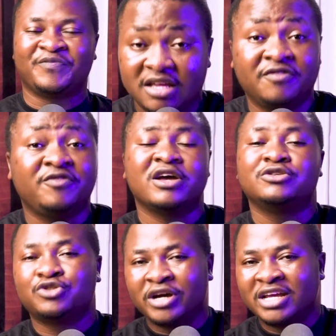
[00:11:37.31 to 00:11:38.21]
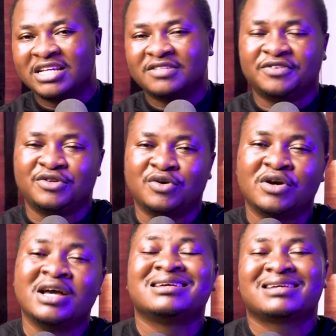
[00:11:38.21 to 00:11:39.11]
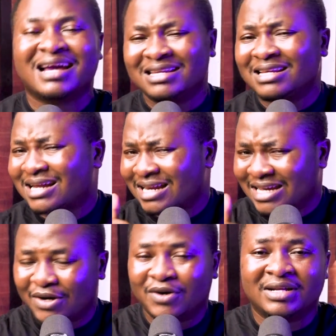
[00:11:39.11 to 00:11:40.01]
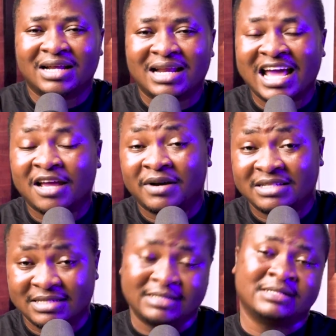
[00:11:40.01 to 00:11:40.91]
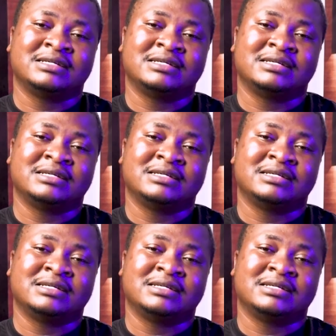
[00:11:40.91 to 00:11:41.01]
If you're enjoying this video, kindly click on the like button